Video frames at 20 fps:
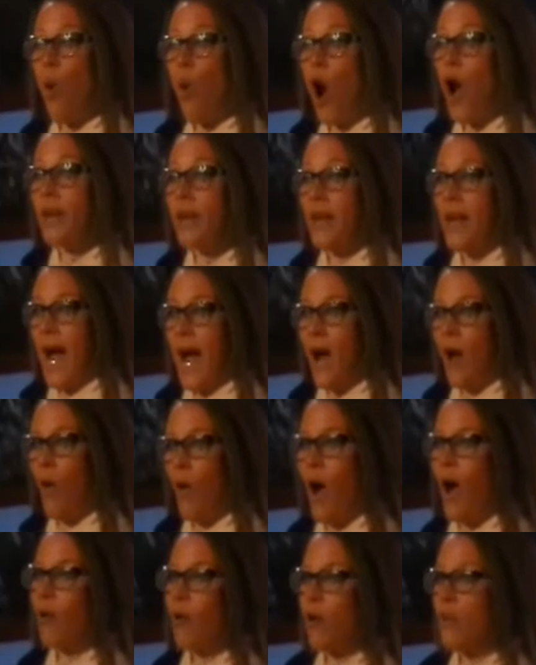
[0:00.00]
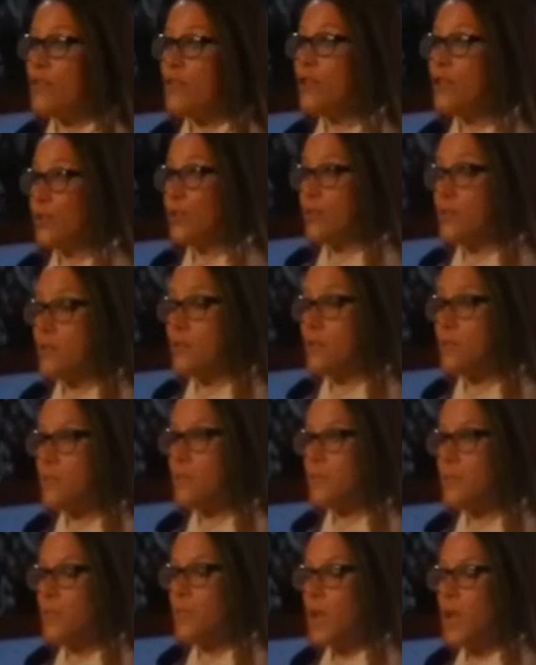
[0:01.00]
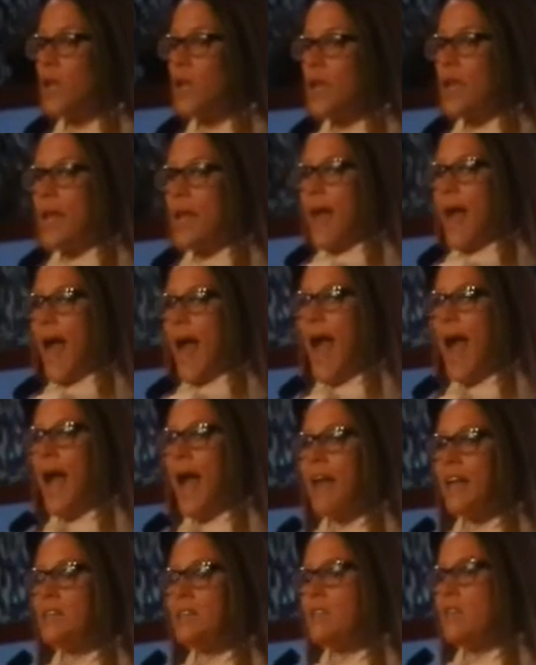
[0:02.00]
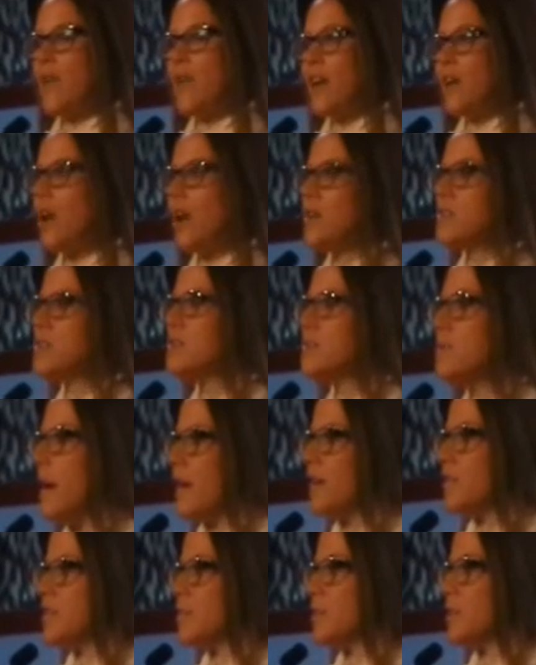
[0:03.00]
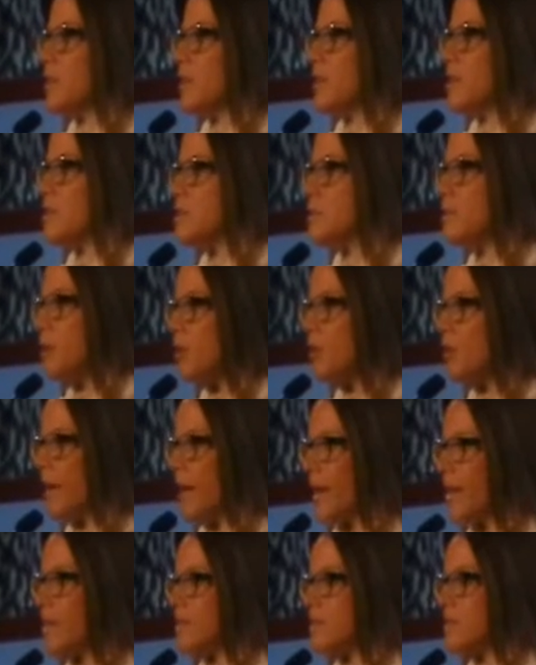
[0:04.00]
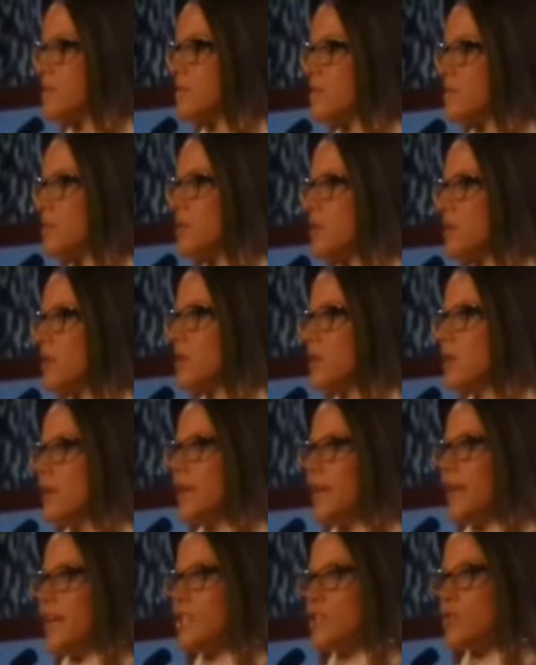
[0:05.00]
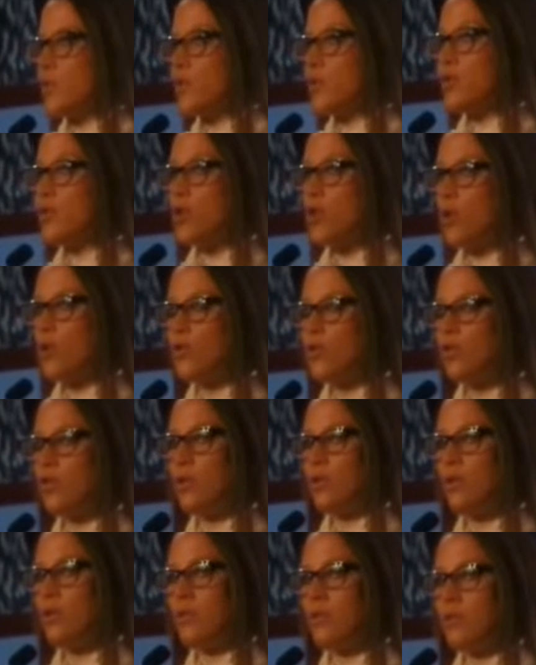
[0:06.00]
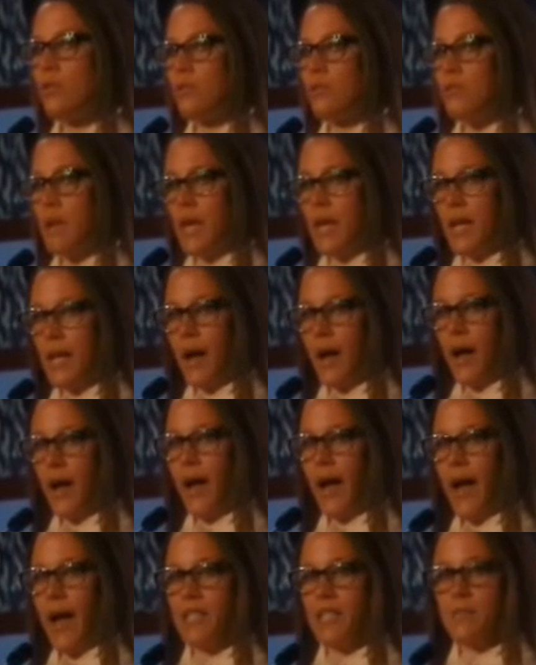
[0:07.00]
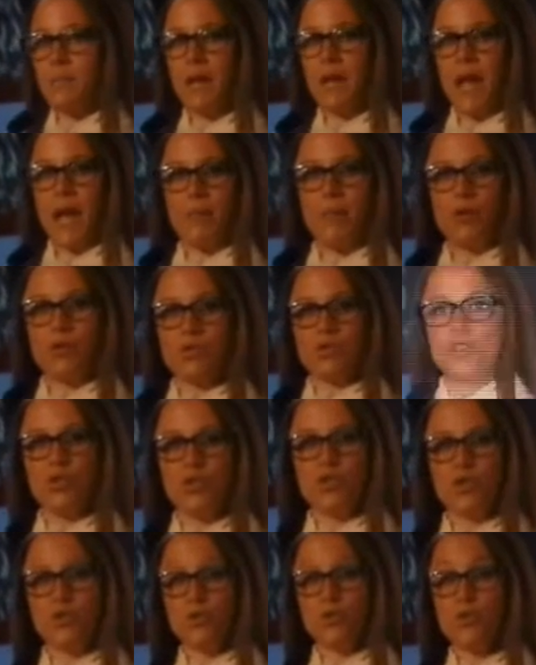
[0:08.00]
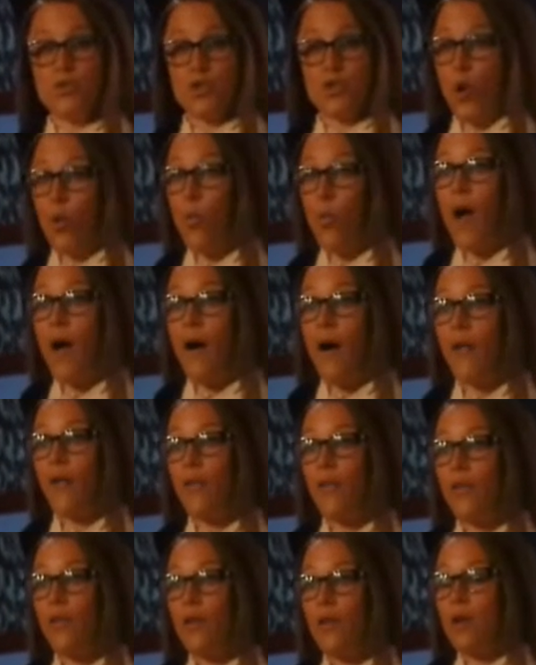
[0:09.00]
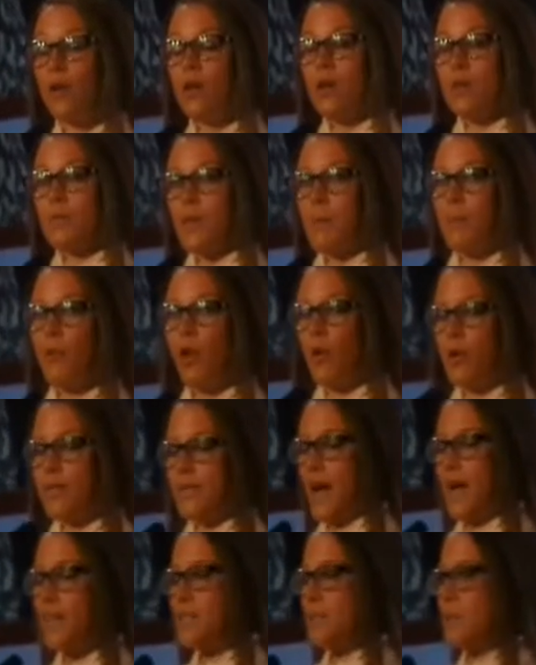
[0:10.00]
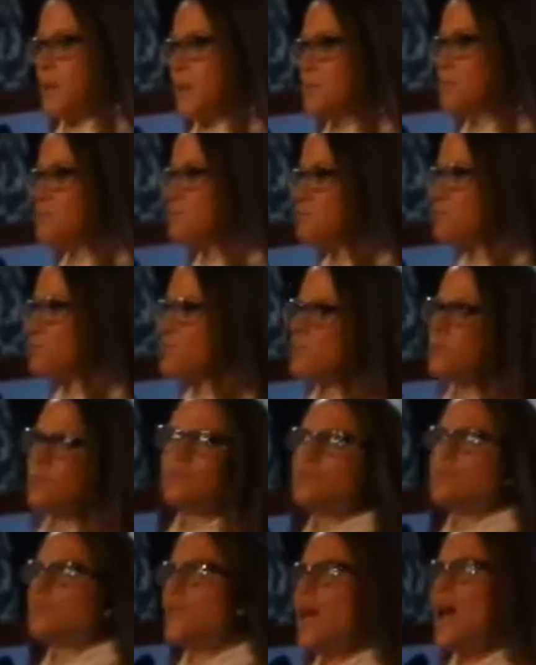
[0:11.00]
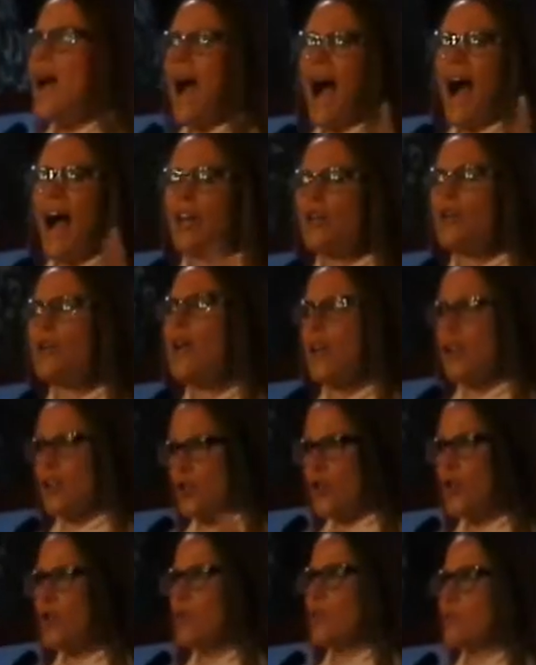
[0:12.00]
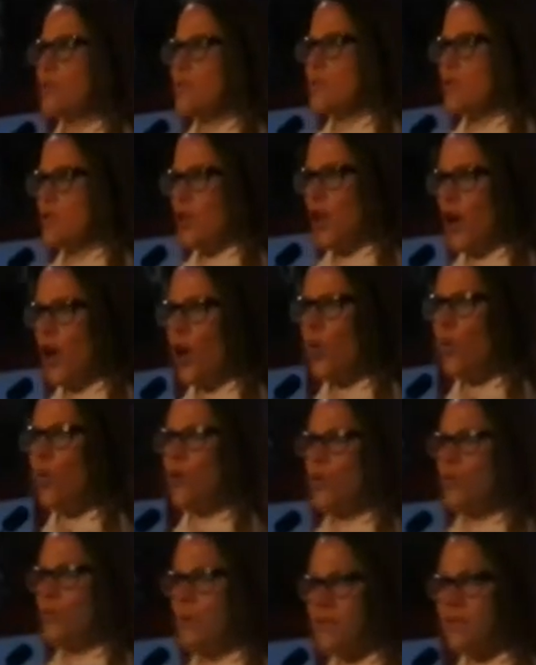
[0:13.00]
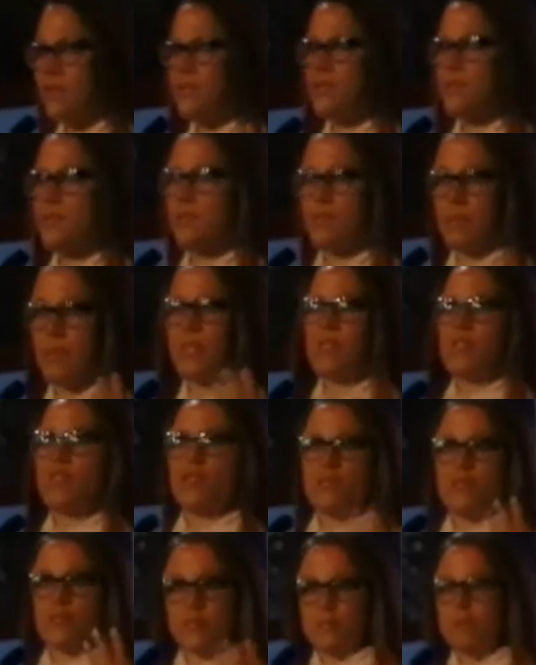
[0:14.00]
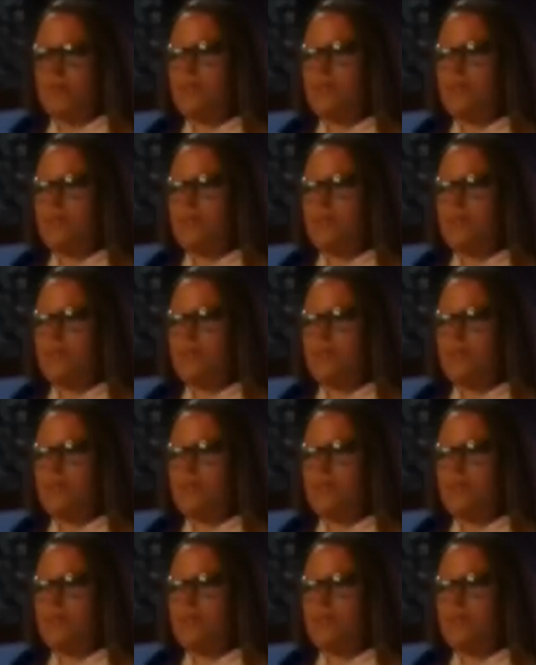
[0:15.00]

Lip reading: and want now out of news. And that customizable experience is what social media has been able to do so well. People always ask me, how do you get your news? You must, because you're in